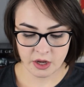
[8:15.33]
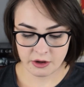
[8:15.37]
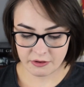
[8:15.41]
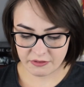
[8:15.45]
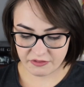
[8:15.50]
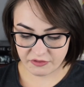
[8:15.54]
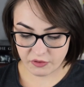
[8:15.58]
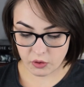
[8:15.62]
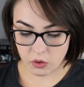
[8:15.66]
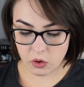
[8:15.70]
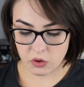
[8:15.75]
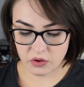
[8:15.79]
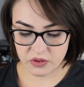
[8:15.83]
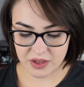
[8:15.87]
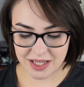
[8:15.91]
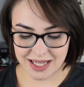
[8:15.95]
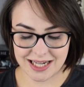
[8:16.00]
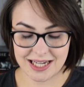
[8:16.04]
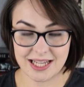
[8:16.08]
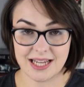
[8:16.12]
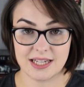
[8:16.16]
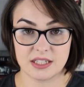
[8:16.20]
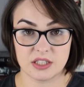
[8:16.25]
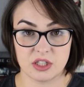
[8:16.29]
For the
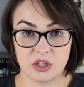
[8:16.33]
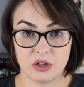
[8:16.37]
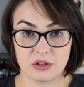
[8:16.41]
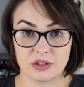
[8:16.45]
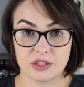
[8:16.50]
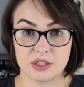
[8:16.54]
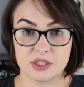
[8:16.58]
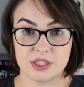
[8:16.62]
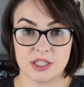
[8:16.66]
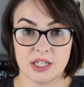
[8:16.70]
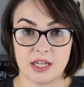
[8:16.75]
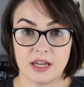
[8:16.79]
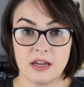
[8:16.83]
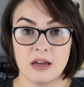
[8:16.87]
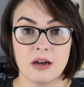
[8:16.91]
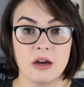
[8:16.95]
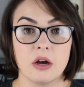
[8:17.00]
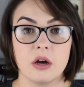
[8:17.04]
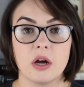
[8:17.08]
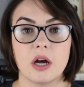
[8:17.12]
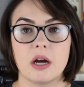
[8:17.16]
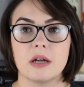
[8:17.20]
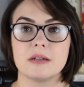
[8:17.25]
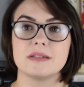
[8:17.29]
Iliad and the Odyssey,
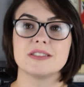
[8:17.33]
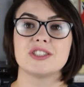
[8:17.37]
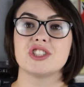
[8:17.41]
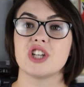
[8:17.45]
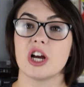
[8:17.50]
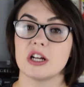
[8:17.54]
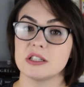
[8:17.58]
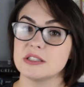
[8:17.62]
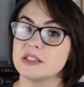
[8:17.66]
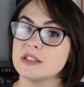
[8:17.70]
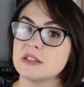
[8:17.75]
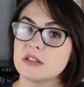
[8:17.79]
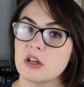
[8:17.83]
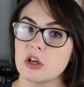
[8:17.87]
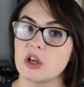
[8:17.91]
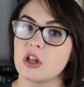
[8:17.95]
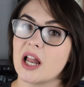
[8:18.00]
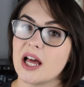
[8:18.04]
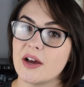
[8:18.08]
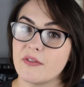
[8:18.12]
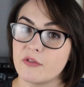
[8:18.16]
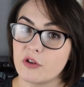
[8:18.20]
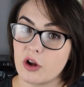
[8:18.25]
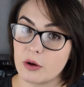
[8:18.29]
chances are you'll
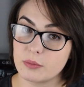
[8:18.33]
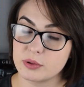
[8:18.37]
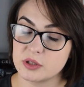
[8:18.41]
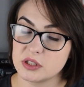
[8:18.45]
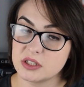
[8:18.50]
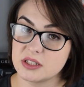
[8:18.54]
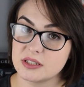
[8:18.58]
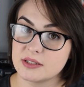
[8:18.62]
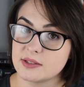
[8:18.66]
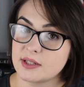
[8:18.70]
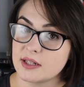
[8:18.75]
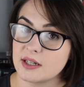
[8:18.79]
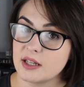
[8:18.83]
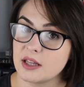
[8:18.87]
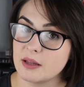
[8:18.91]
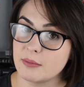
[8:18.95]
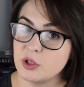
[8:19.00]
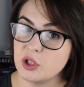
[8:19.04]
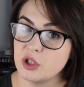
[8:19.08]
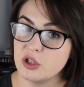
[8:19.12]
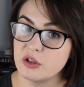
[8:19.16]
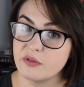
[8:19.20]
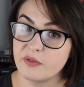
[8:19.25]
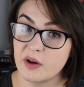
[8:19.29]
have an option to study them
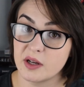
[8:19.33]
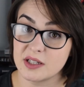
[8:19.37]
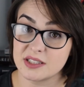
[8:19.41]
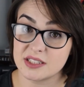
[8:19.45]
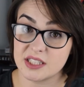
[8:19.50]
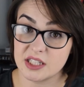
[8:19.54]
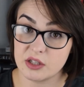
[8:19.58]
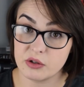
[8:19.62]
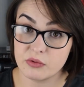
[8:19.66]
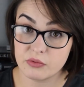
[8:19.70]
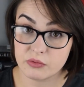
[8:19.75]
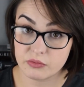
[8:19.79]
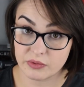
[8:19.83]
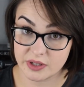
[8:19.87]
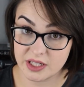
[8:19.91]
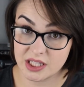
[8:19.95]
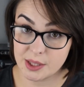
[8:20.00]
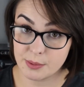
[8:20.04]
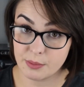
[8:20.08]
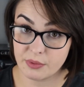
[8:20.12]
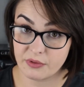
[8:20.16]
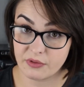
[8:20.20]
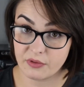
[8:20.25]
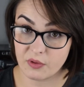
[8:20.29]
in university. Read
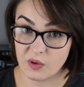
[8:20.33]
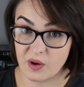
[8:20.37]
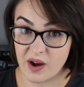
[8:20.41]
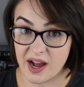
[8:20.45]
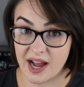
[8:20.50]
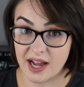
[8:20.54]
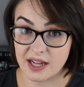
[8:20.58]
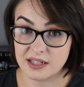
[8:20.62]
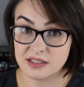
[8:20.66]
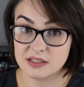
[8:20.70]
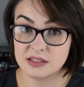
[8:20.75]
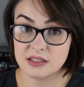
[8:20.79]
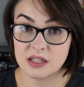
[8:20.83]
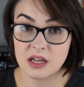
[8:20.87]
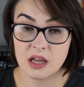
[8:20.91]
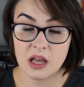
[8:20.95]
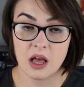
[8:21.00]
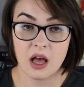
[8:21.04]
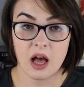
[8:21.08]
them beforehand.